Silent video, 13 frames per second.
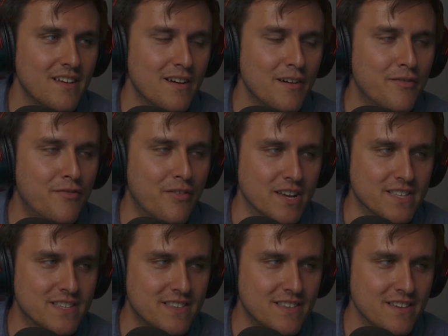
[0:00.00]
Fight
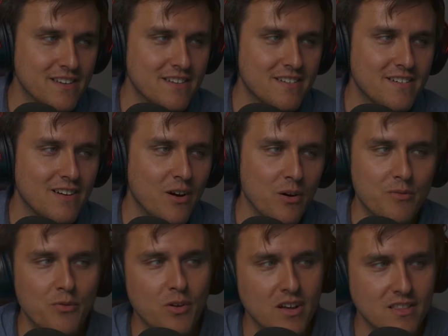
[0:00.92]
stick? Oh, I
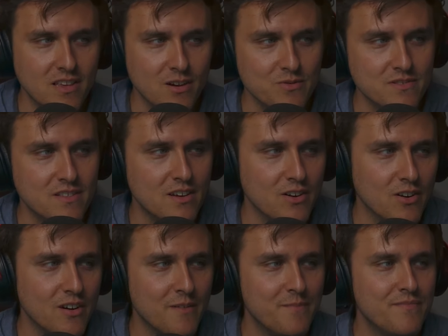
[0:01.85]
forgot that was there.
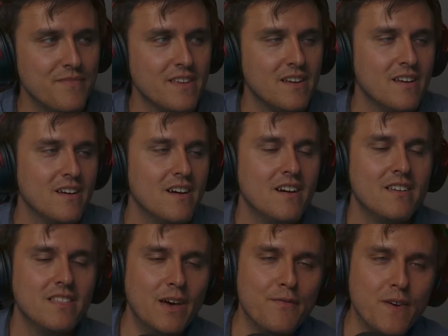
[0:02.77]

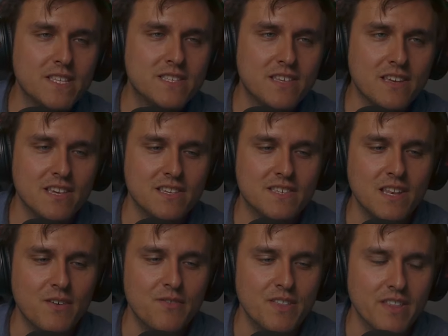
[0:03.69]
That fight stick isn't
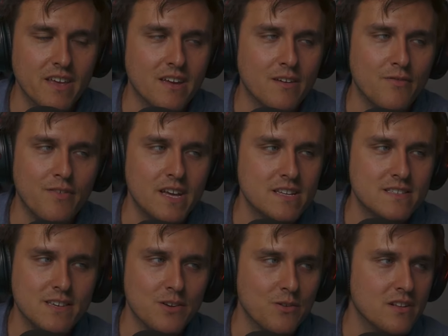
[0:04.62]
even, like,
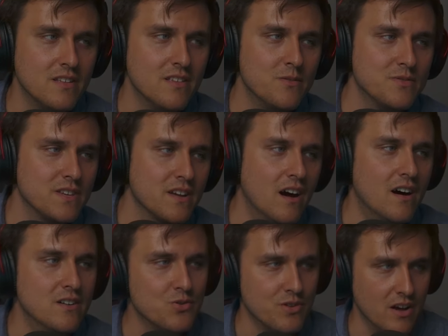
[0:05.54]
fancy or anything. It was, like, a
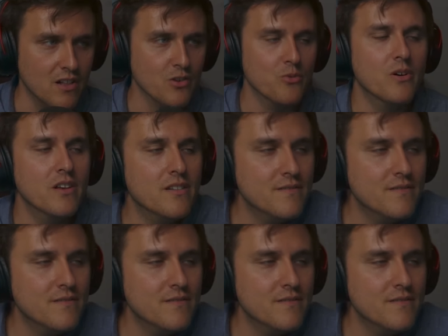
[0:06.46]
$100 one.